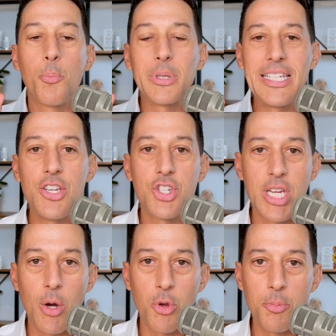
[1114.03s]
Please
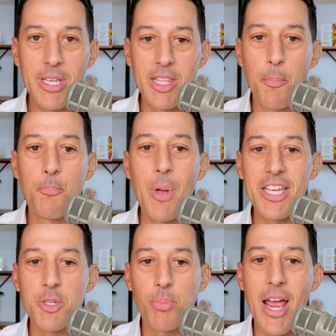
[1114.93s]
share with me the
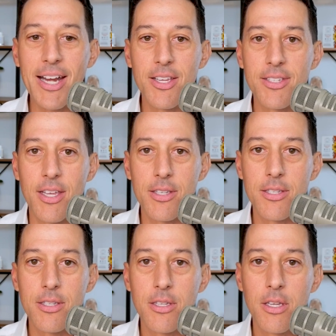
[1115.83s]
best
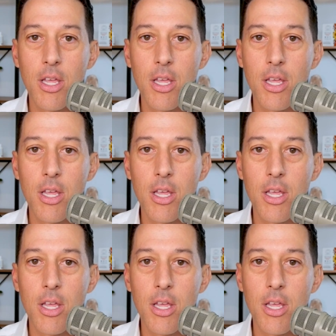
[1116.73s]
practices